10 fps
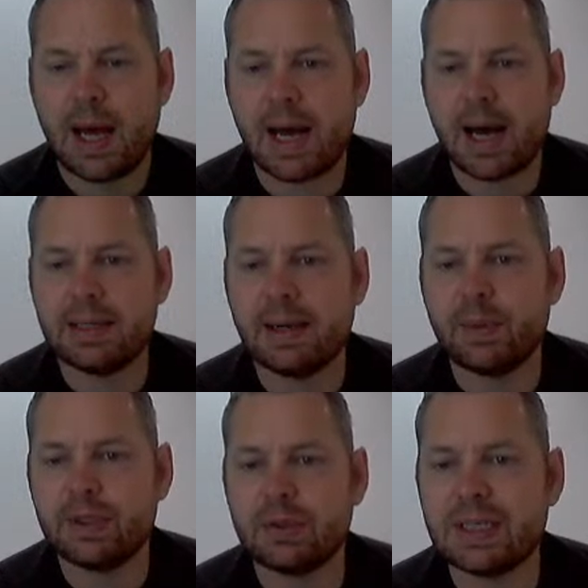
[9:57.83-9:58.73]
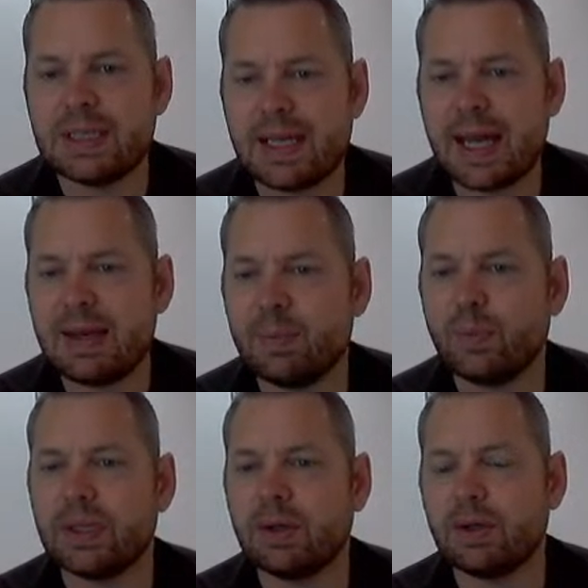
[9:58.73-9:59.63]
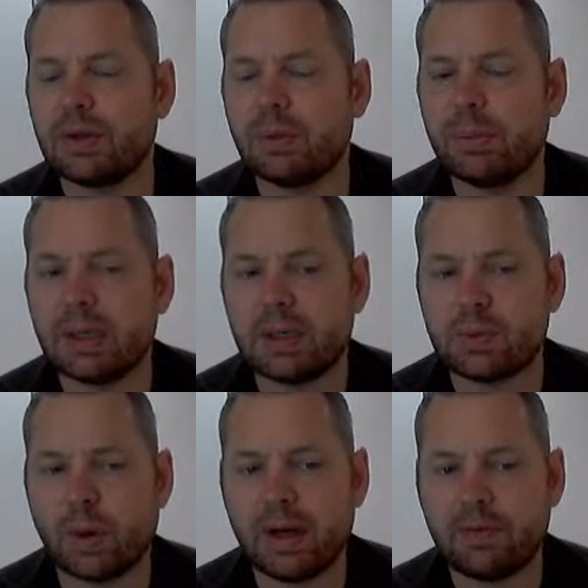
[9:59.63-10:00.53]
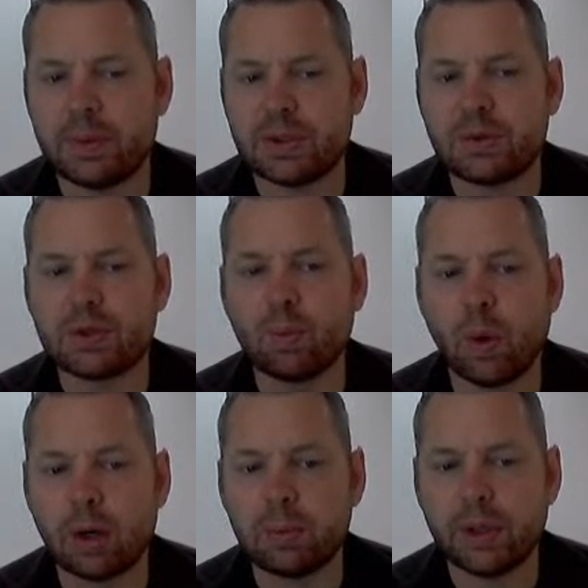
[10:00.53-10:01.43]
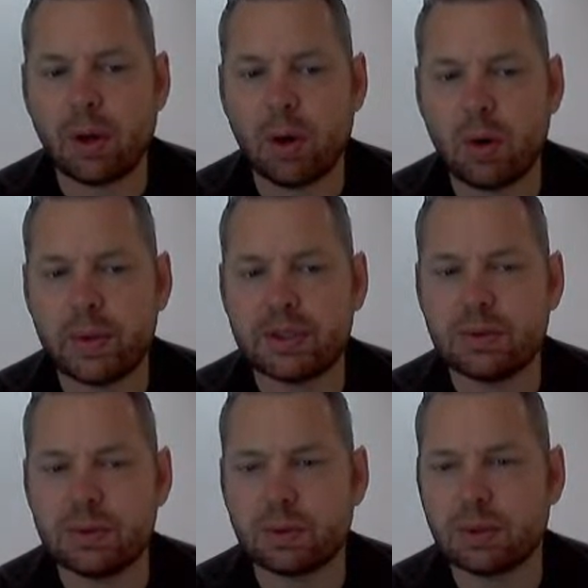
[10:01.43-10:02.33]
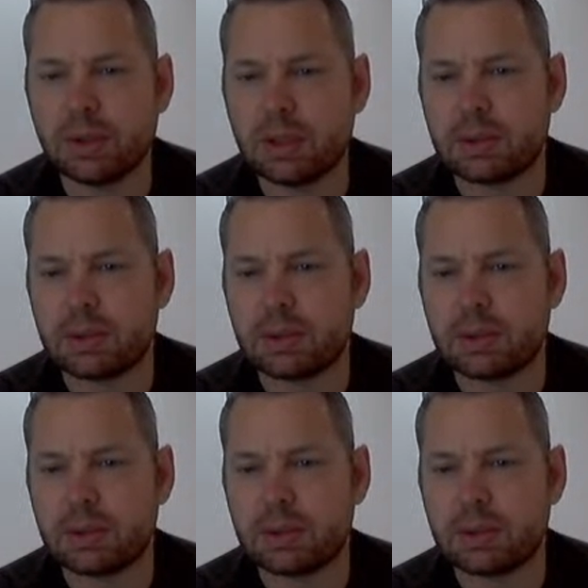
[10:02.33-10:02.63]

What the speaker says: And then we do the same with the other number, because whatever we do to one, we always do to another.